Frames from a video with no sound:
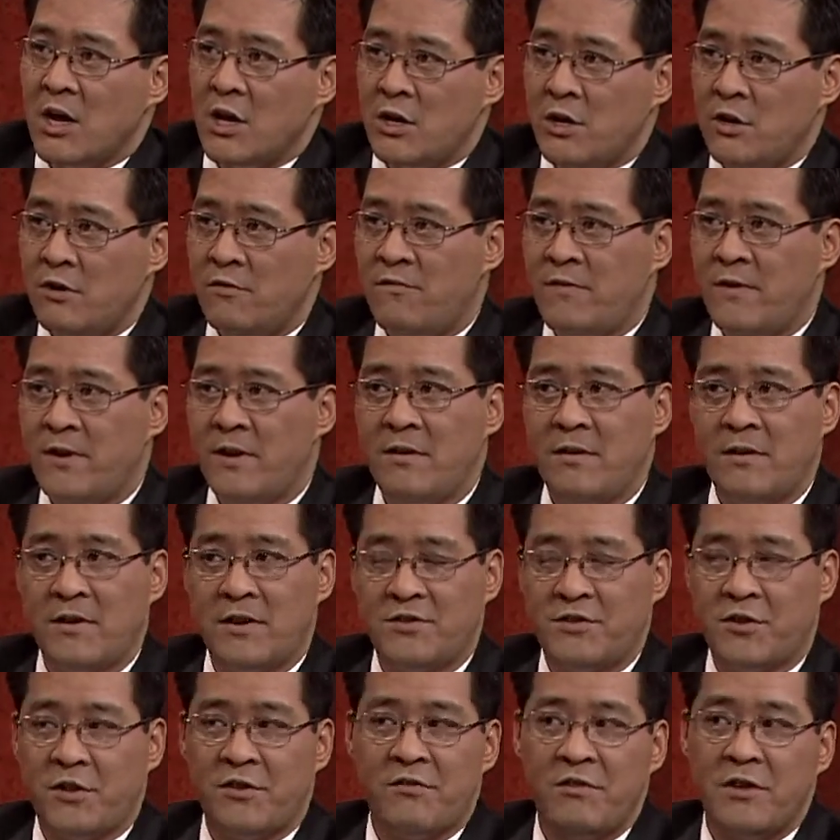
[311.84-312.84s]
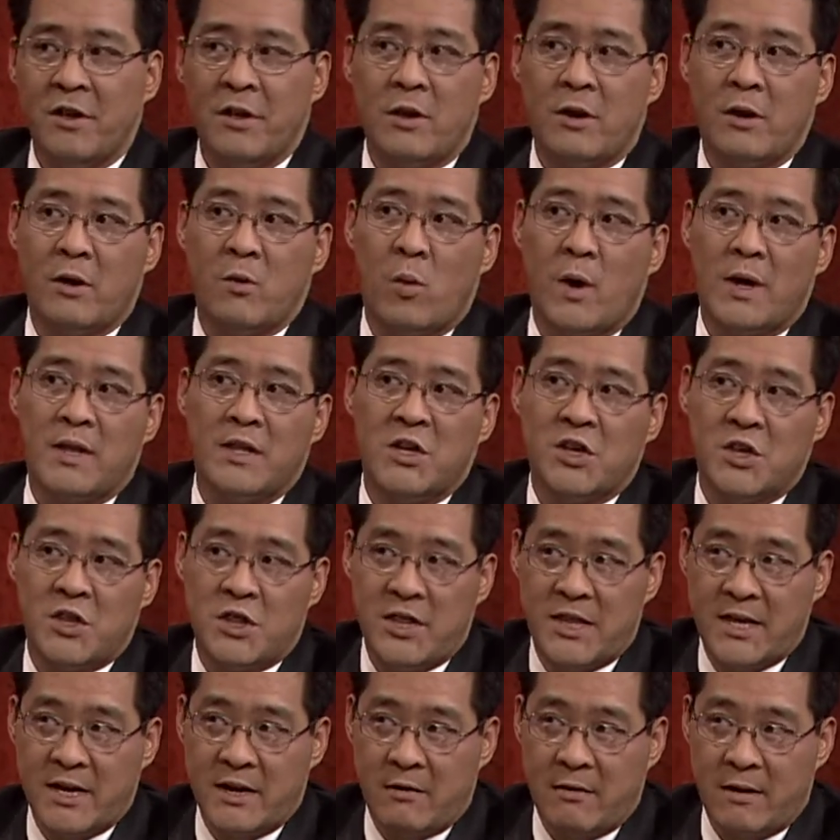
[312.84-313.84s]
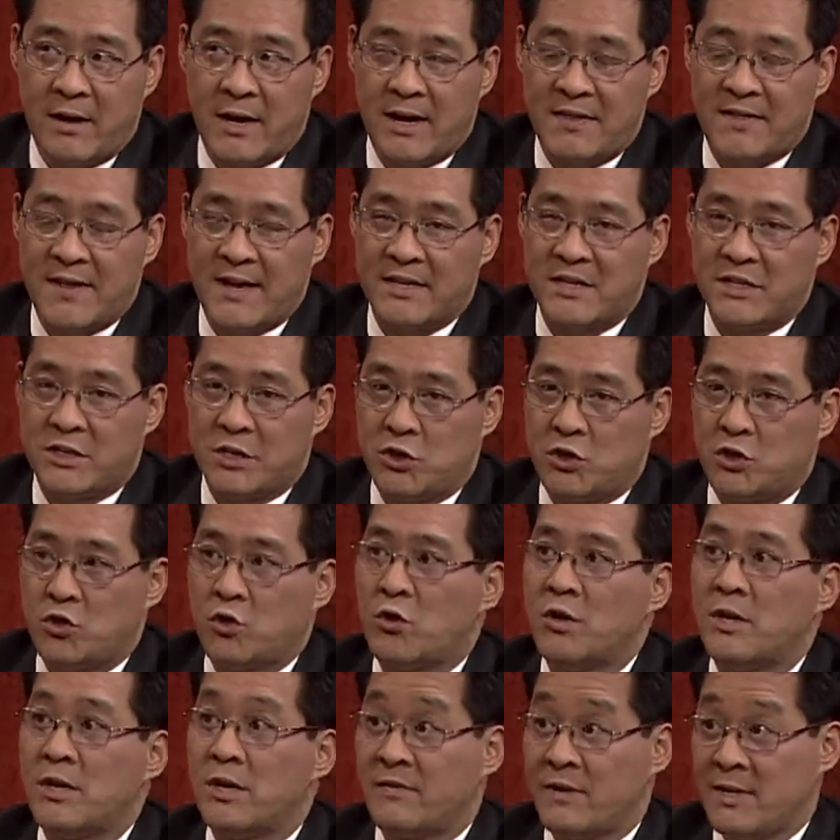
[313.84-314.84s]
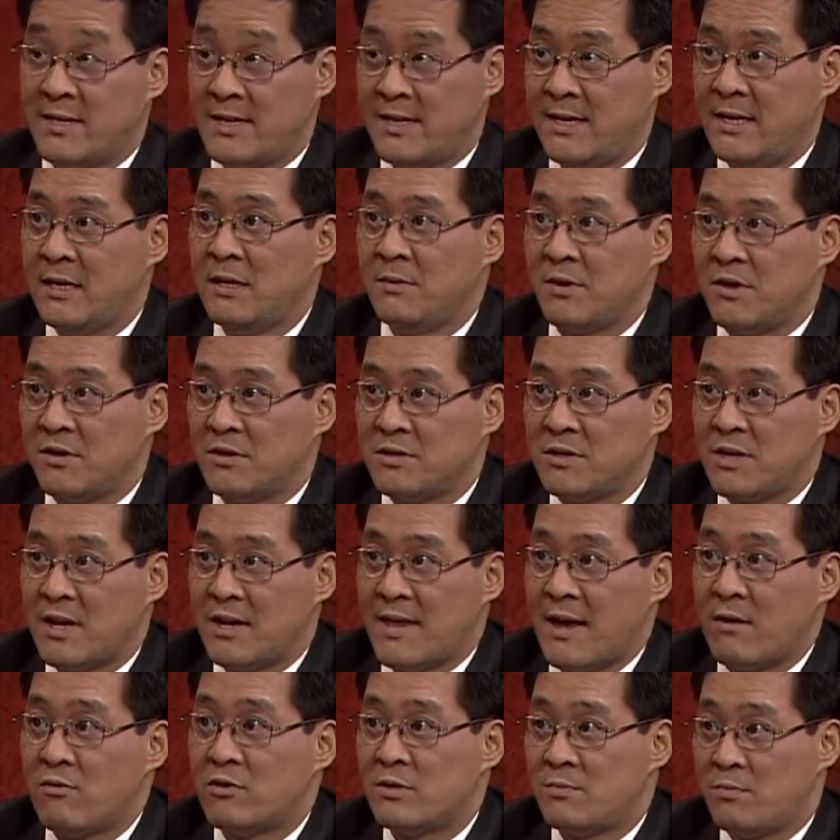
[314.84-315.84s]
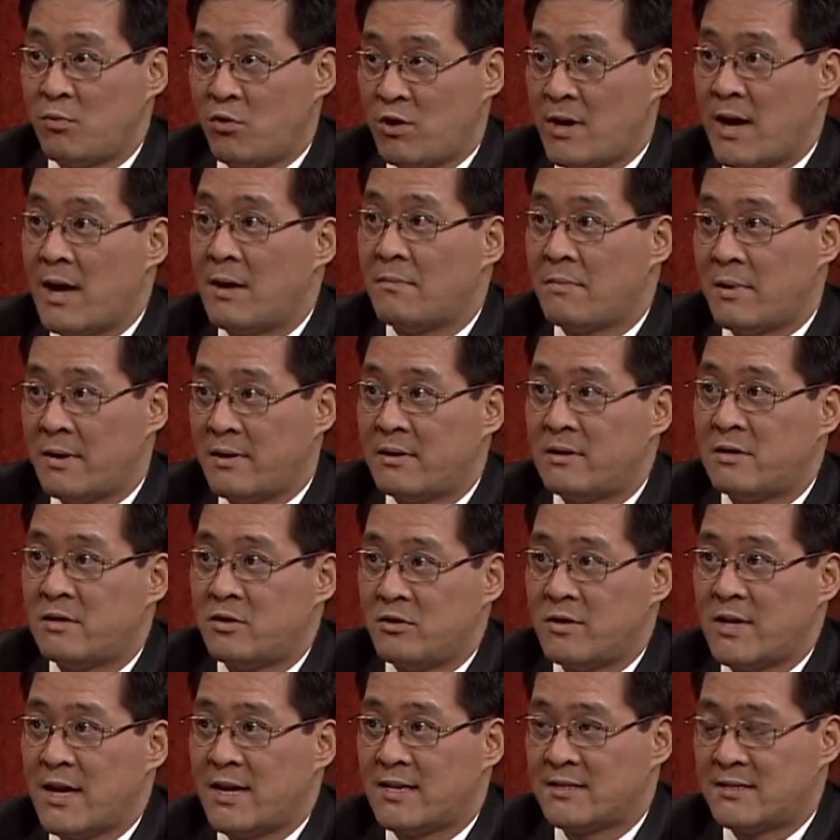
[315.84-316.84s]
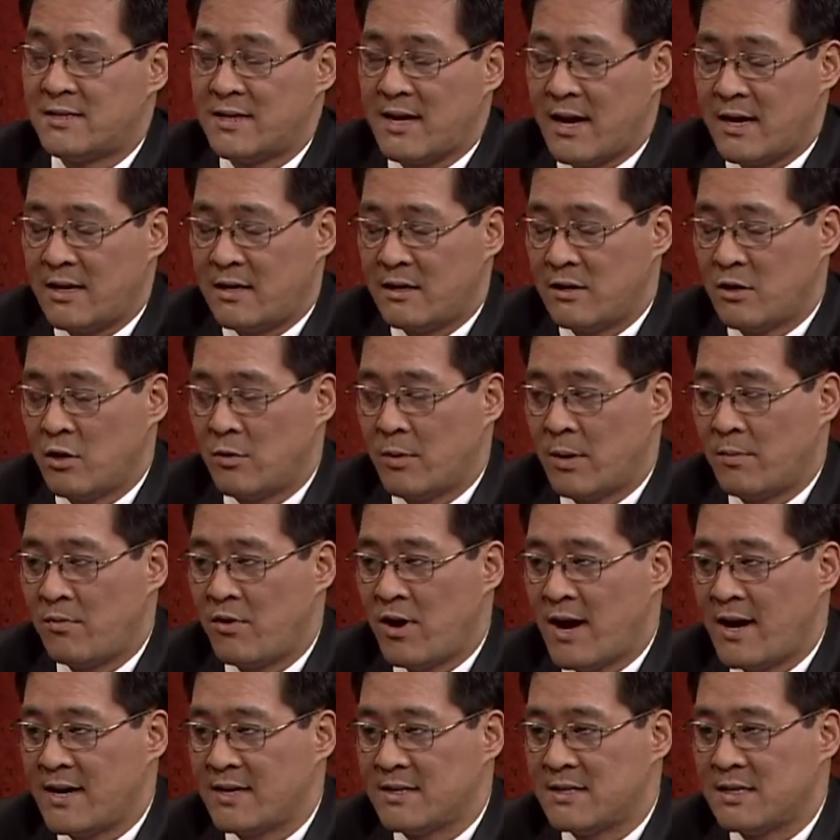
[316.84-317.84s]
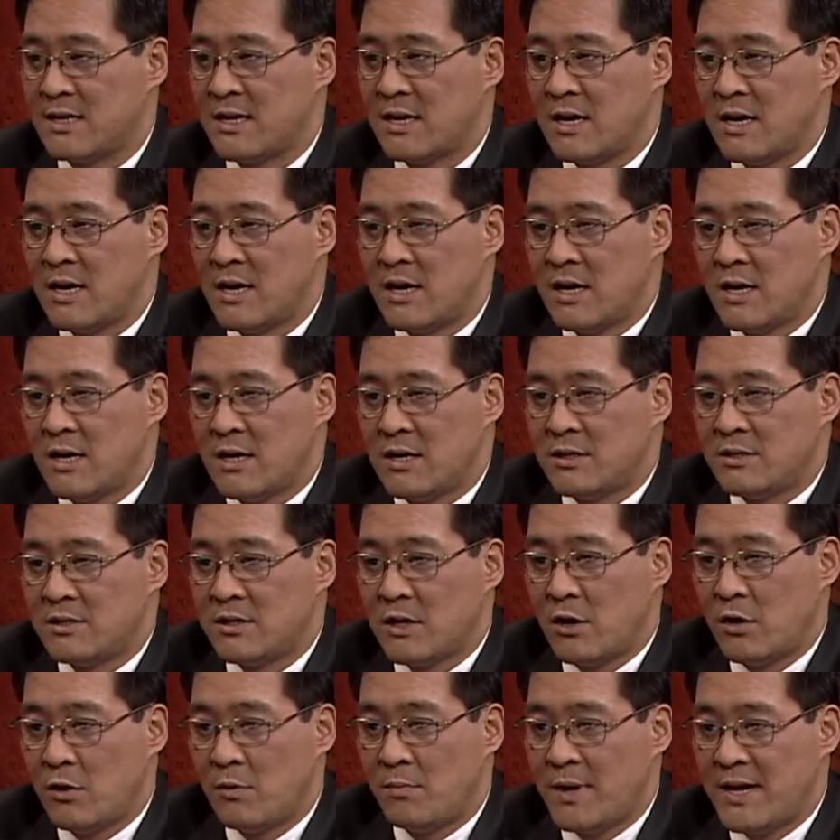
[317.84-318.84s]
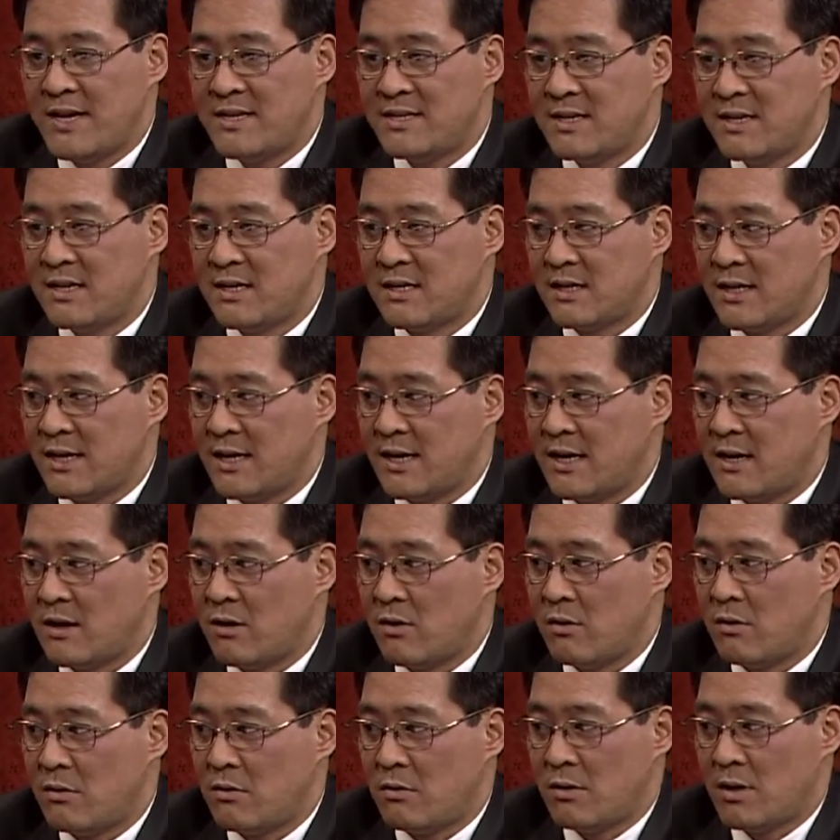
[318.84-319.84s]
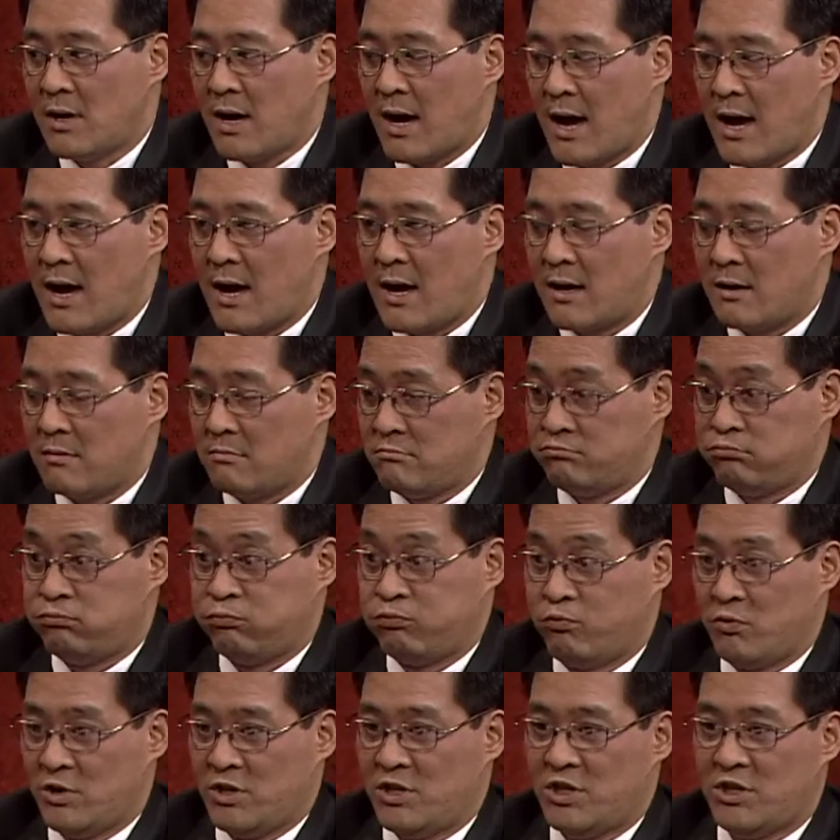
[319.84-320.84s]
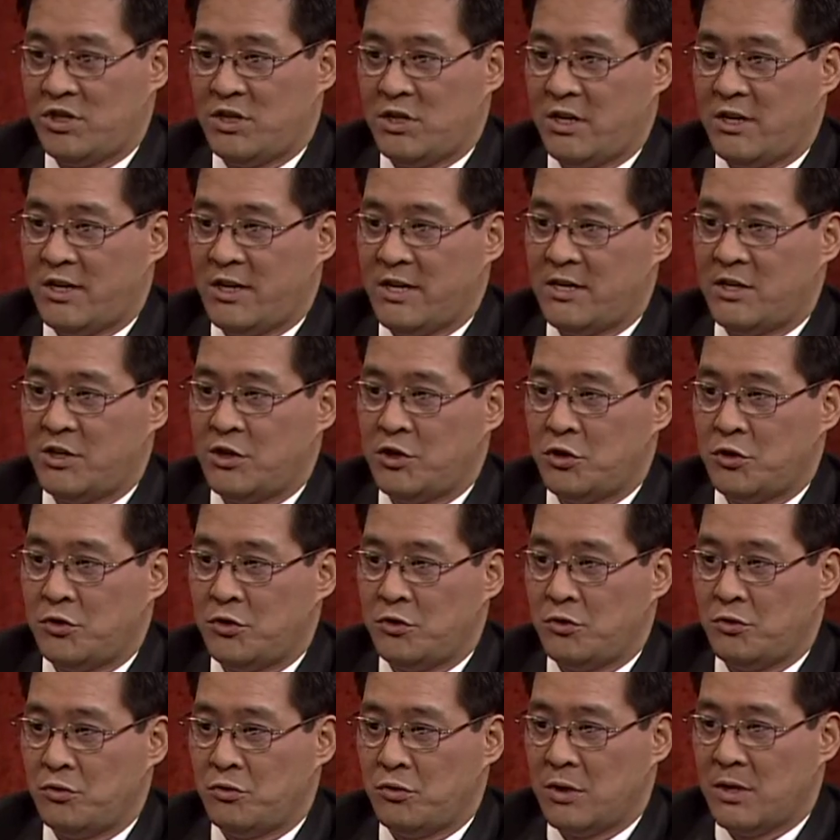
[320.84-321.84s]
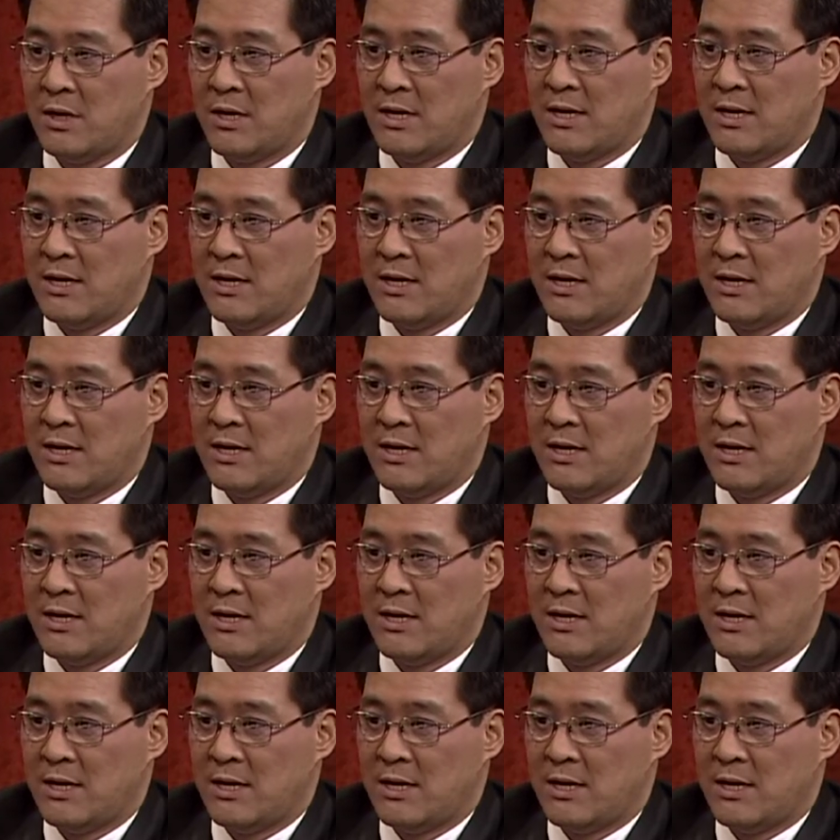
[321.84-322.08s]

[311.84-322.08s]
you figure there's only really only one good theory, and that's the shortening of the telomeres. And that was borne out by the 2009 Nobel Prize. So basically, uh, we're just looking to